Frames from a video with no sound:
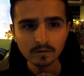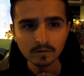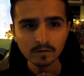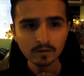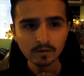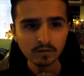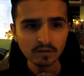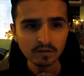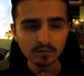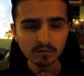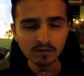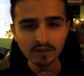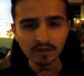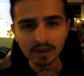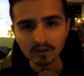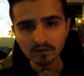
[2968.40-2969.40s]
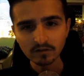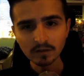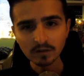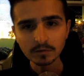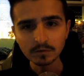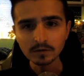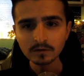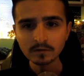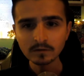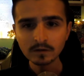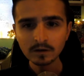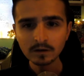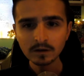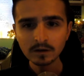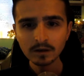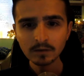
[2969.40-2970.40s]
Christmas and the summer.
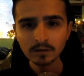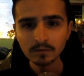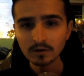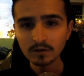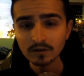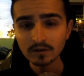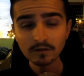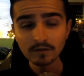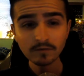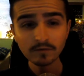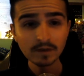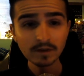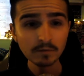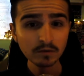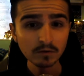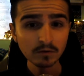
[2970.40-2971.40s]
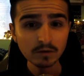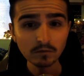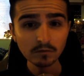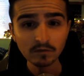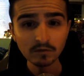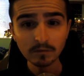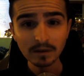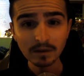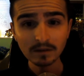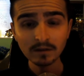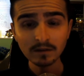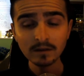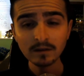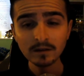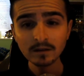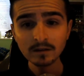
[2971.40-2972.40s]
Because everything in between was a bit
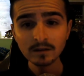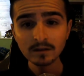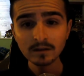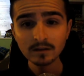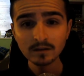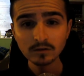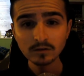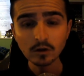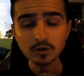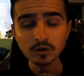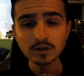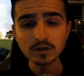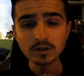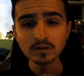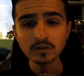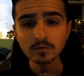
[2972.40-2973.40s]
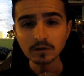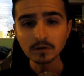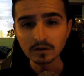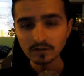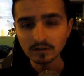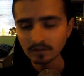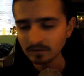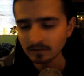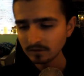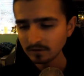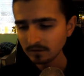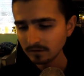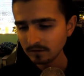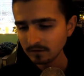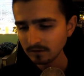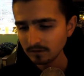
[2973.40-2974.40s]
dodgy, to be honest.
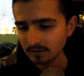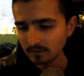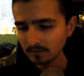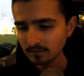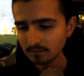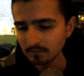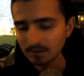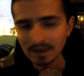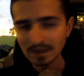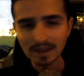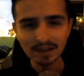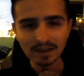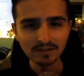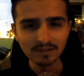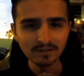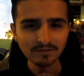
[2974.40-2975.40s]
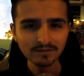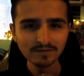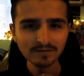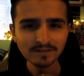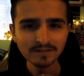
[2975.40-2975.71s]
A bit negative.